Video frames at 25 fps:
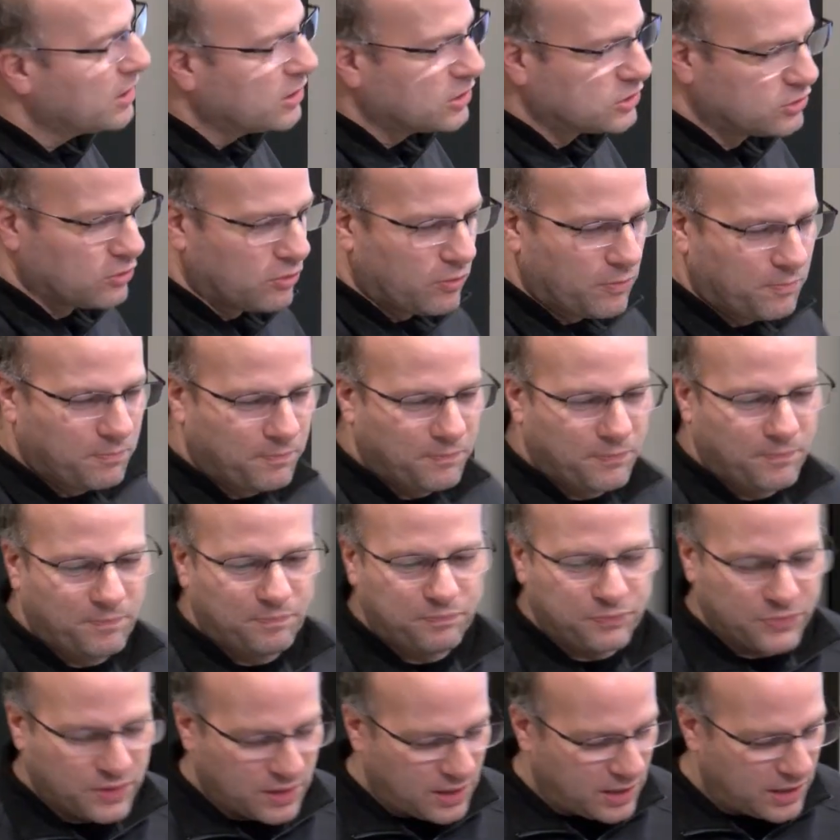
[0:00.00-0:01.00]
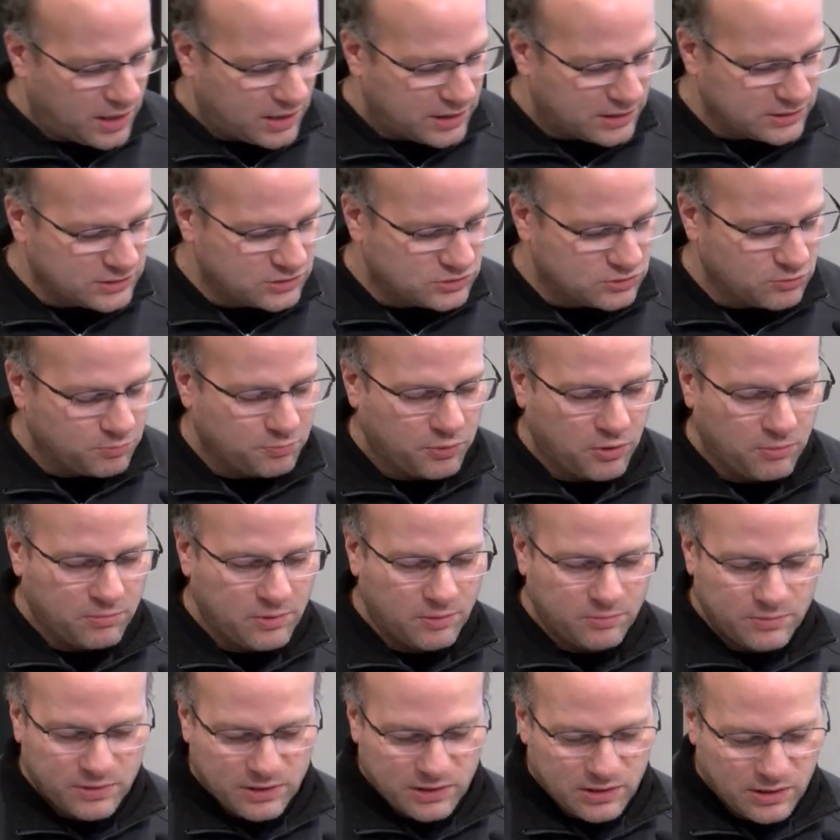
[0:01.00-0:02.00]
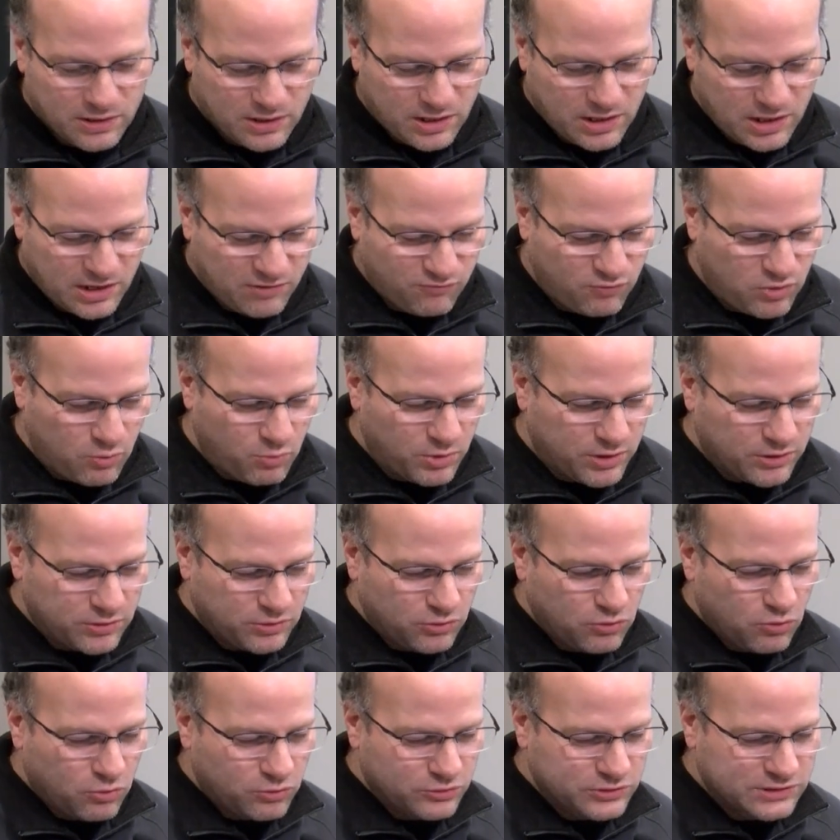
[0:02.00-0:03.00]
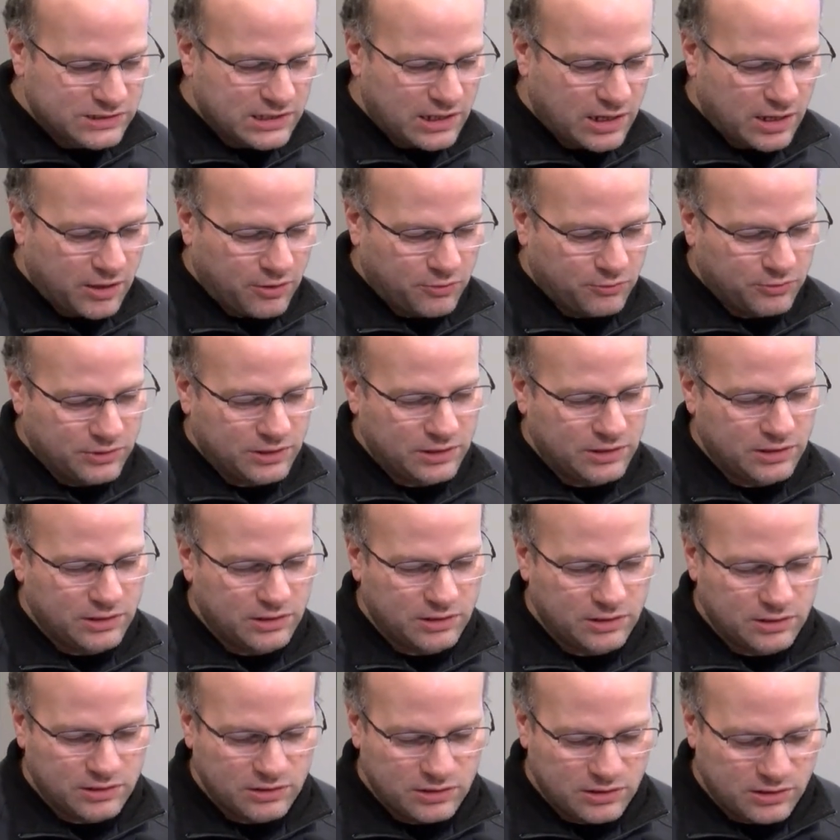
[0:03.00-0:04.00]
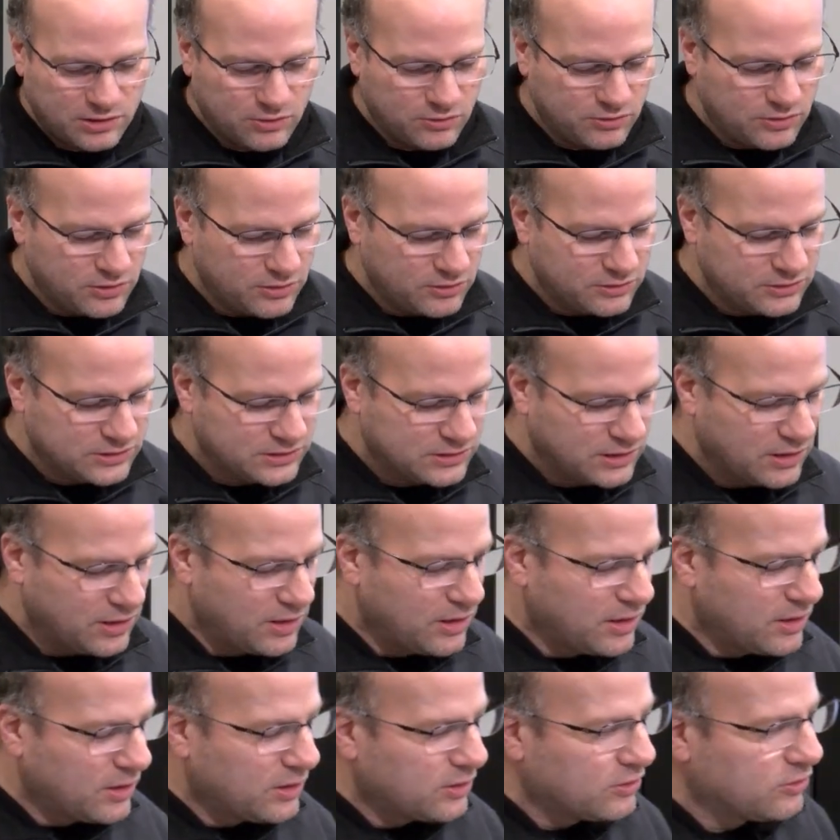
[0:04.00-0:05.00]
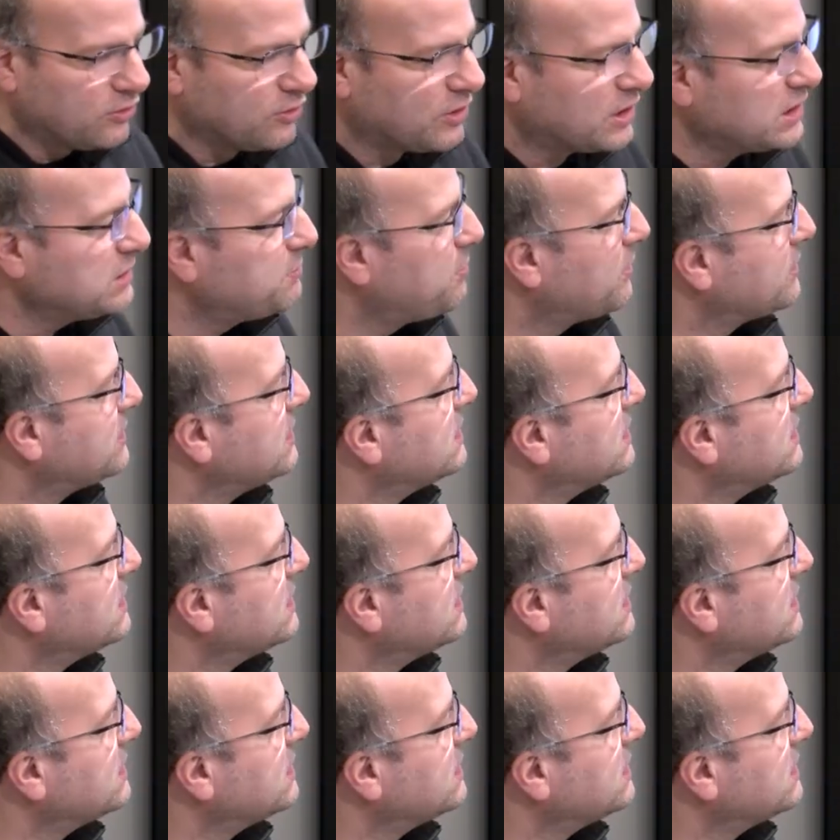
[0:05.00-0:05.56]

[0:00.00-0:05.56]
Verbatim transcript: So, as probably everyone knows now in the audience the CRISPR